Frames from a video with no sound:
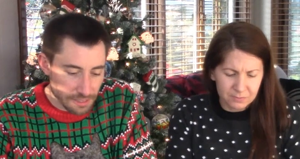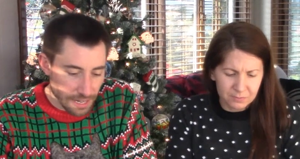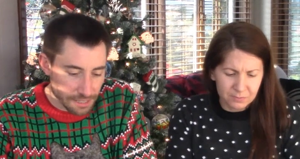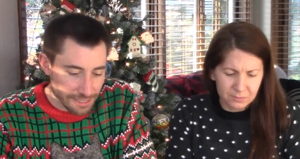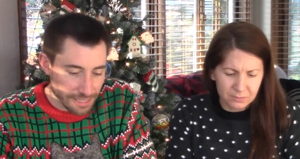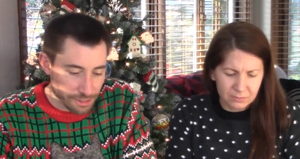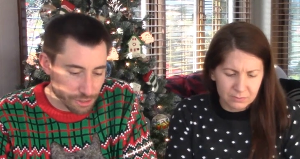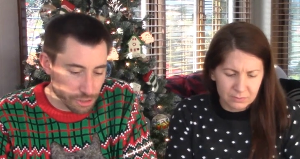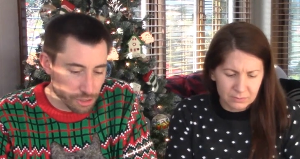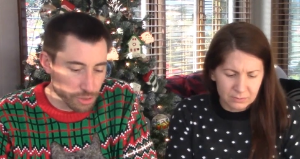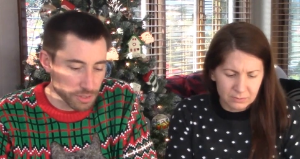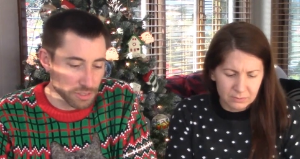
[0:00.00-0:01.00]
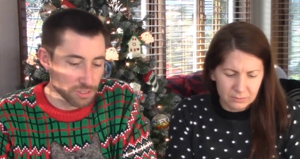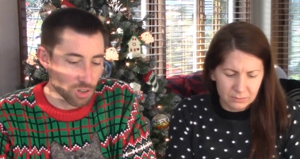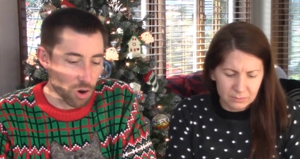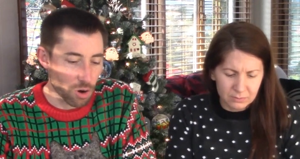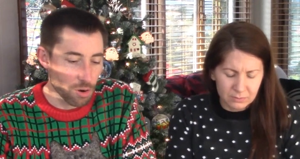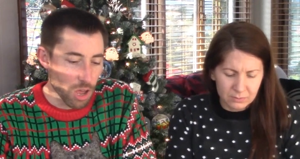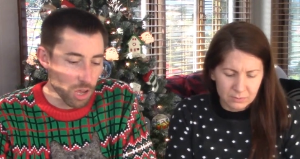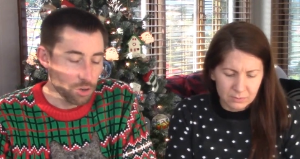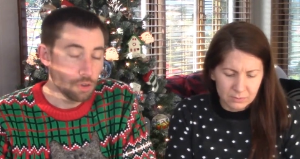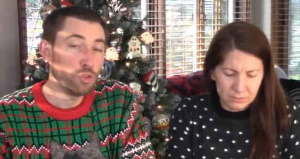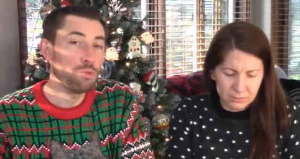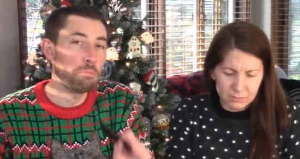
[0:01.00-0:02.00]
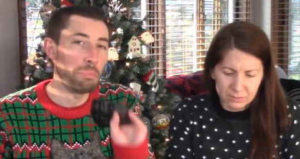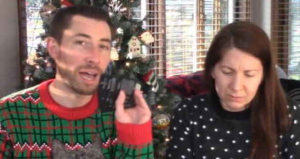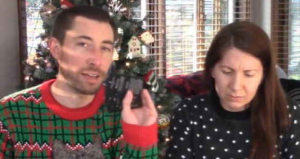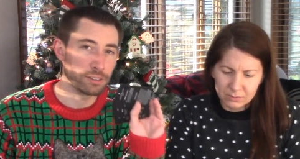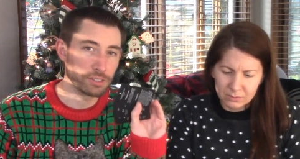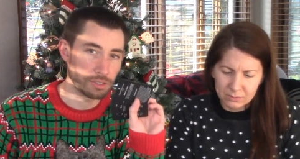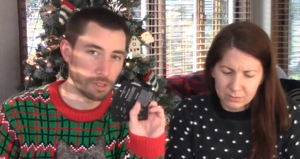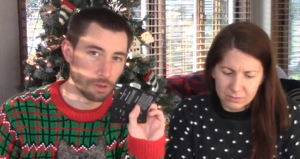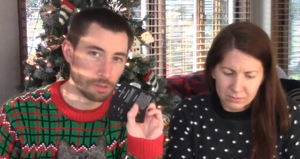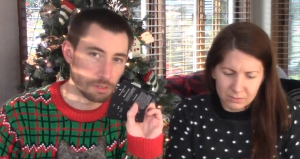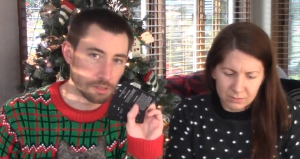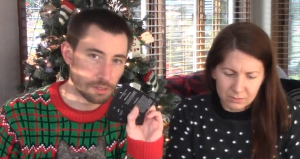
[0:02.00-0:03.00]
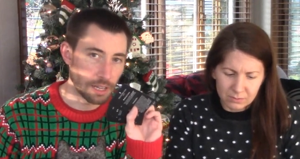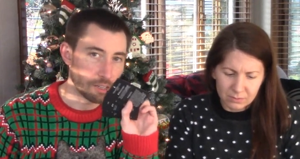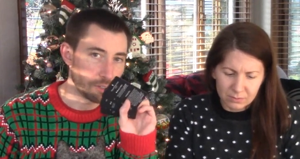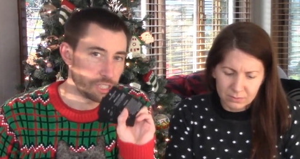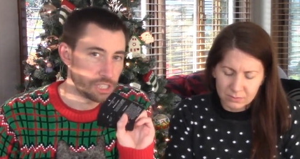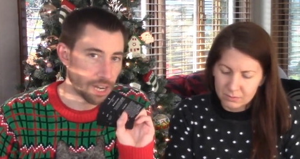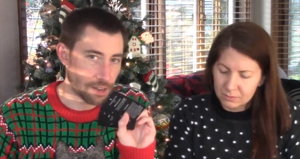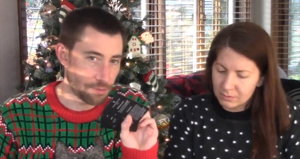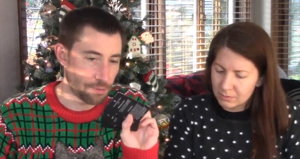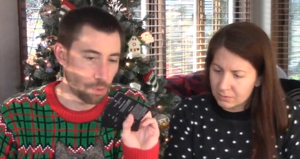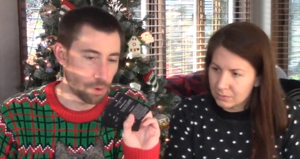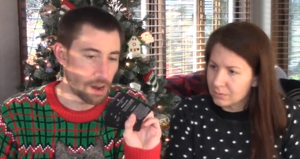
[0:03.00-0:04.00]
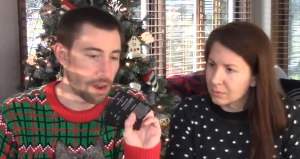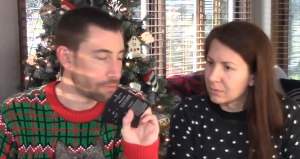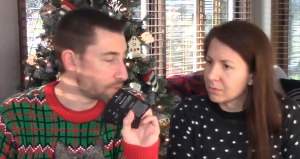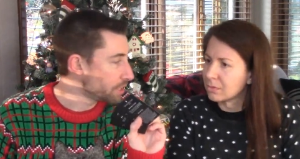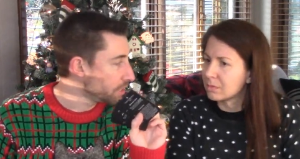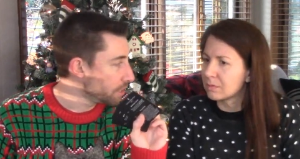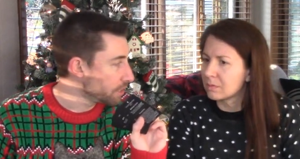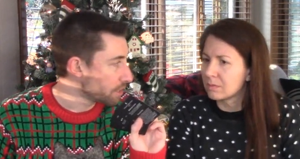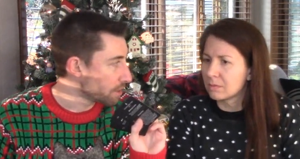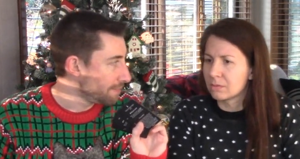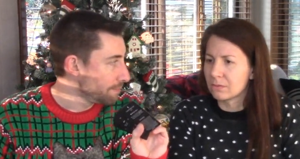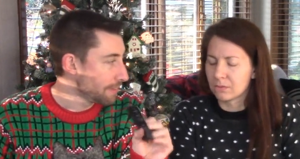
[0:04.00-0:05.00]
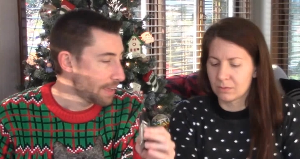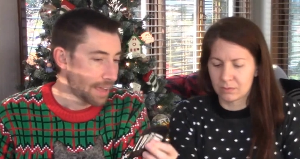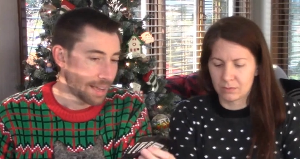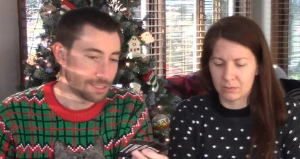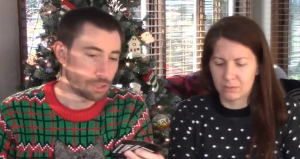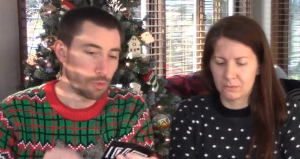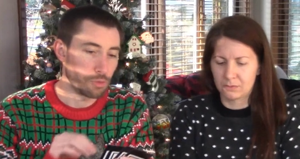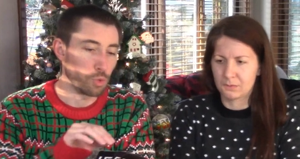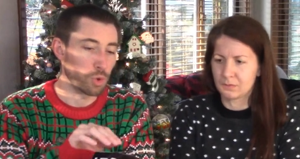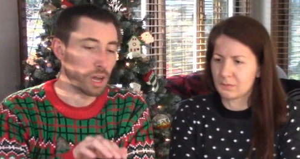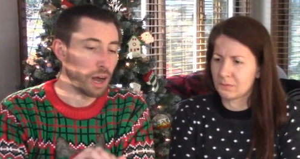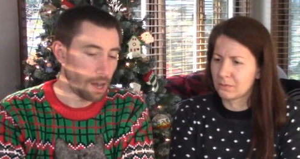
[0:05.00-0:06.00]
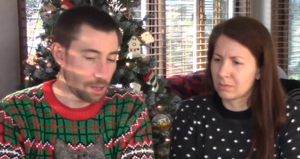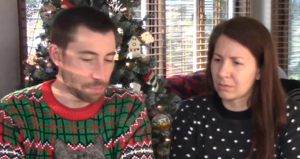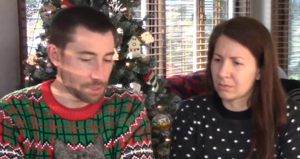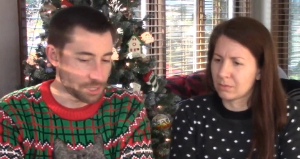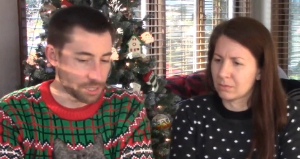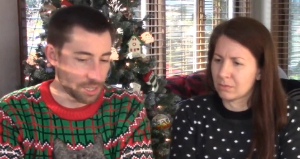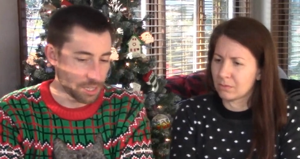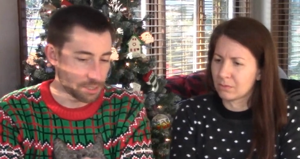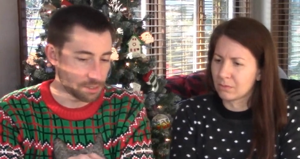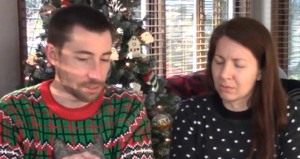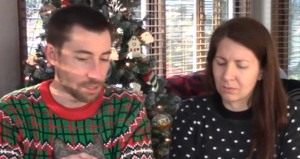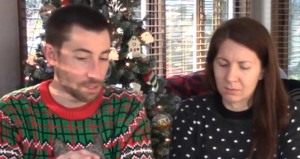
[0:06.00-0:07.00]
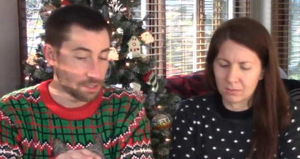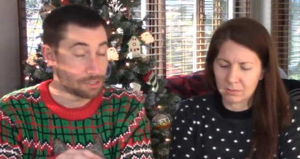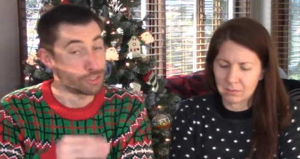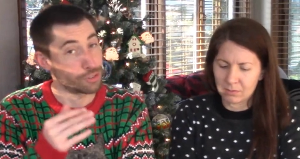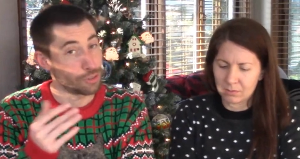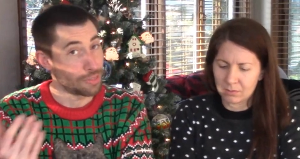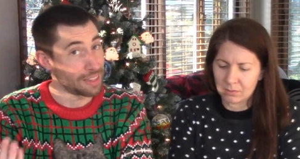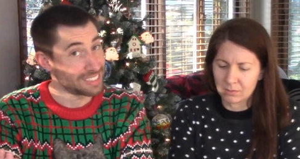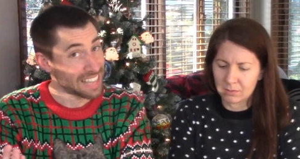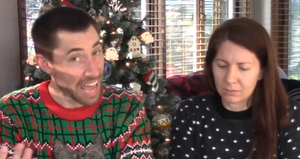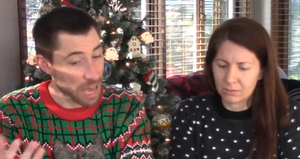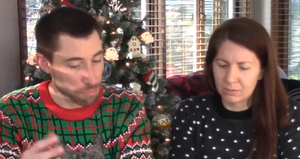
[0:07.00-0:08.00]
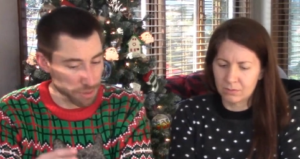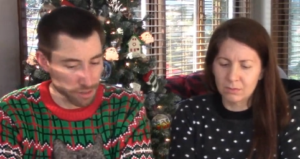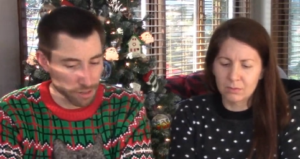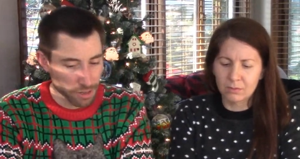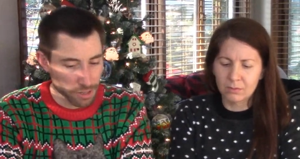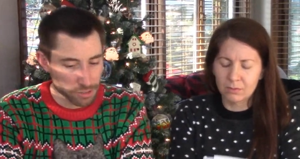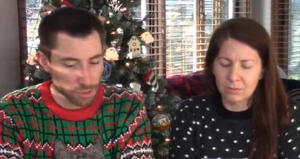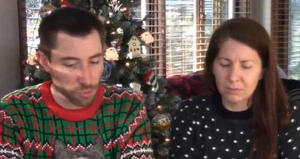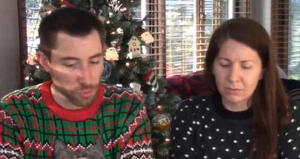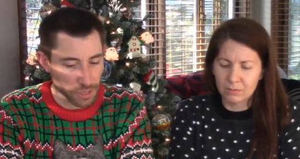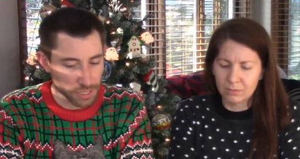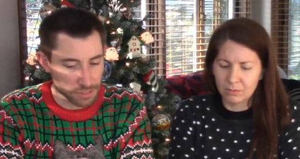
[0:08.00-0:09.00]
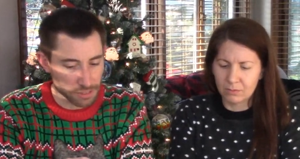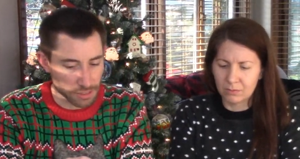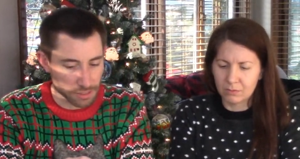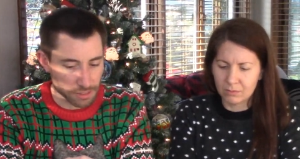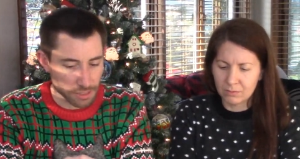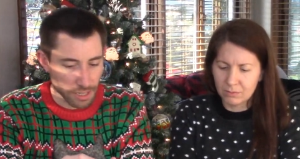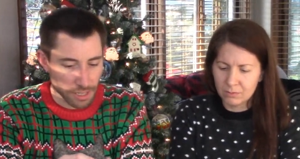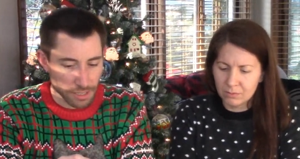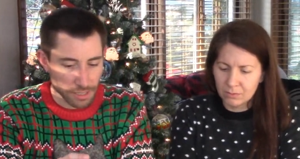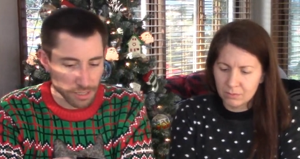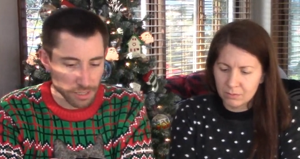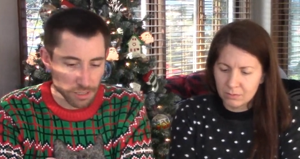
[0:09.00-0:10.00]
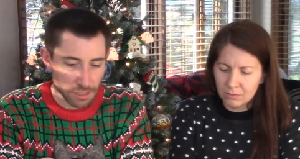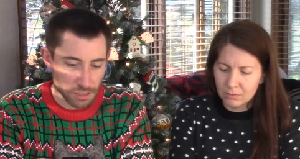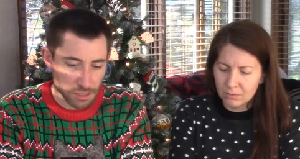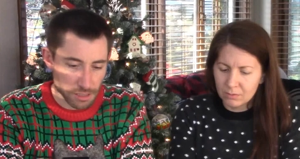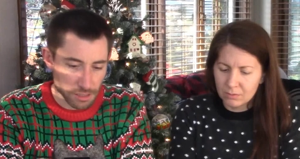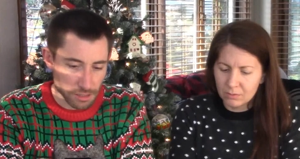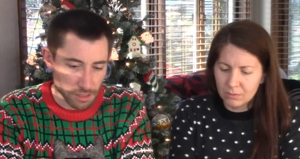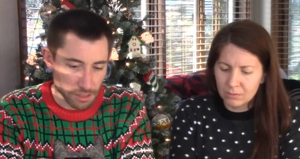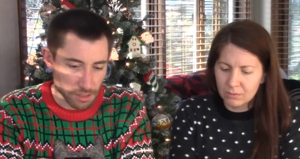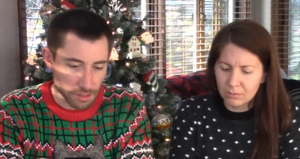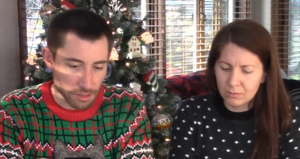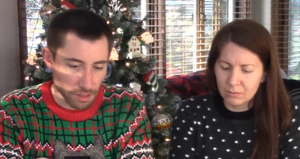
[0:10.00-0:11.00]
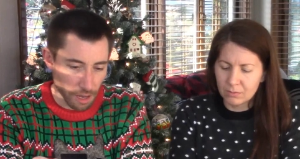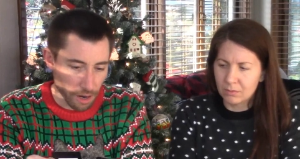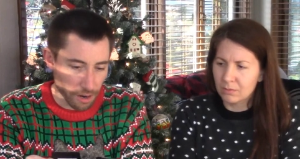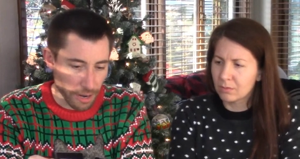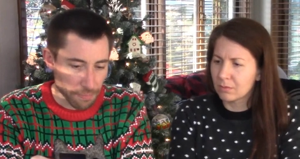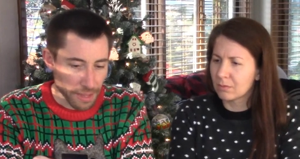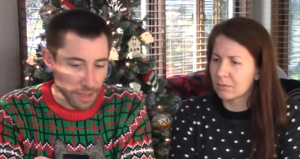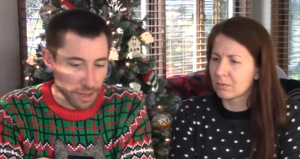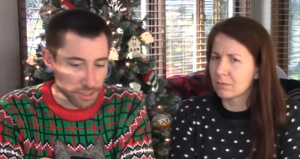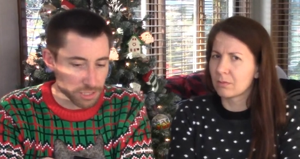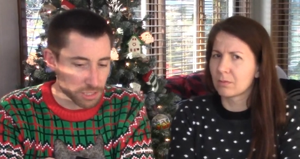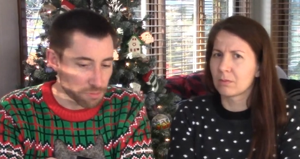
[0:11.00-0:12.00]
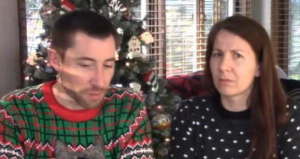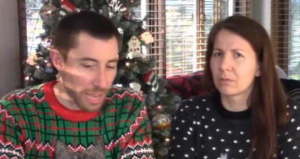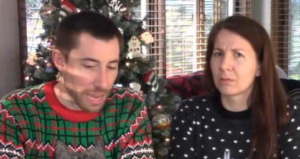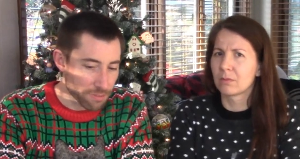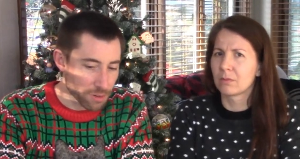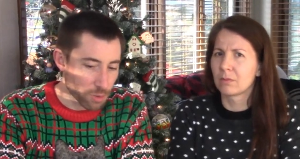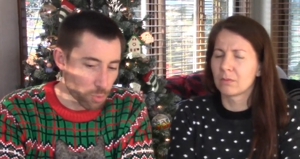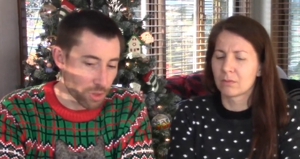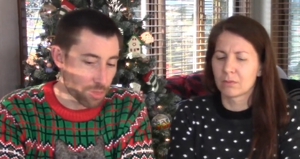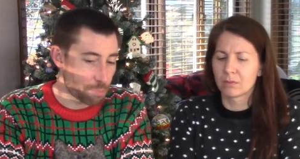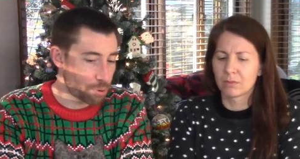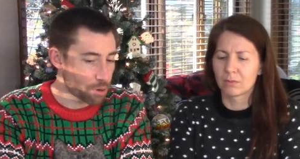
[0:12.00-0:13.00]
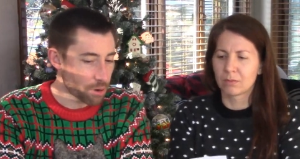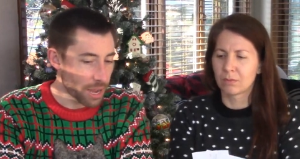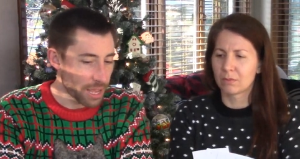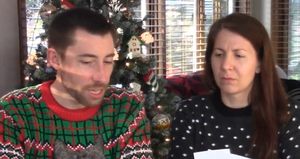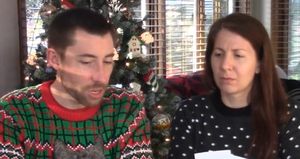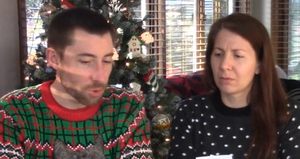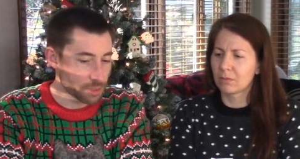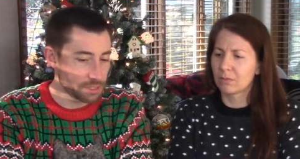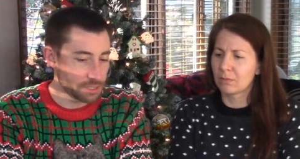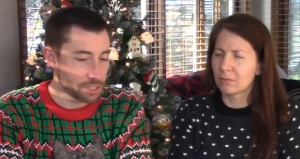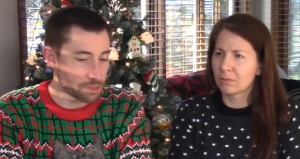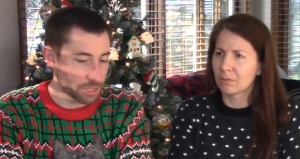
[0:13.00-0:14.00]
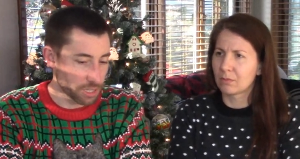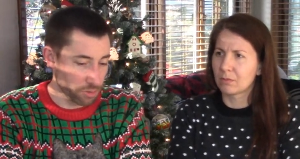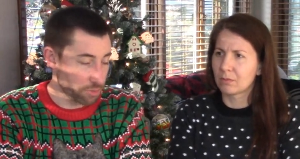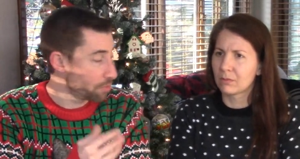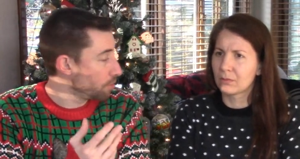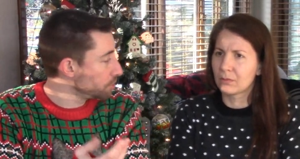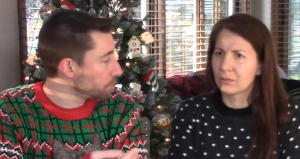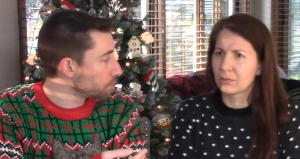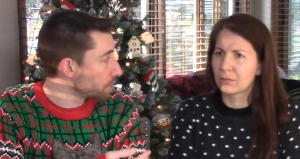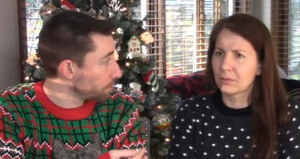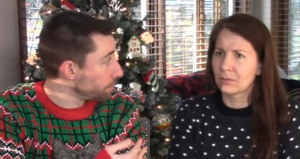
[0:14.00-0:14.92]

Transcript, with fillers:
Speaker 1: actually introduces are new milestones that you check for every year. And so if you accomplish this, certain things happen. So for instance, here, look, alright, a survivor with prey or secretive, those were